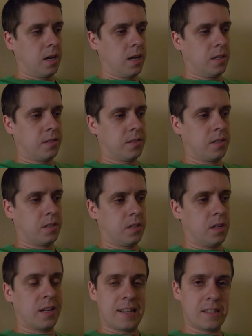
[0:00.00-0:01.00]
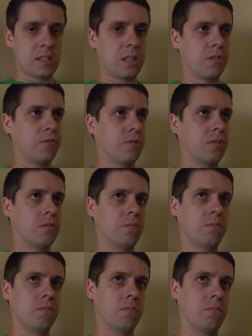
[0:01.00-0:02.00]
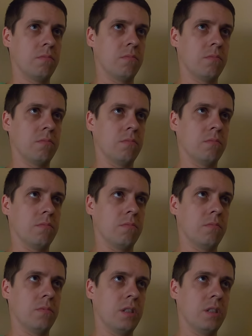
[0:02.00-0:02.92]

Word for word: And uh, another stuff, um,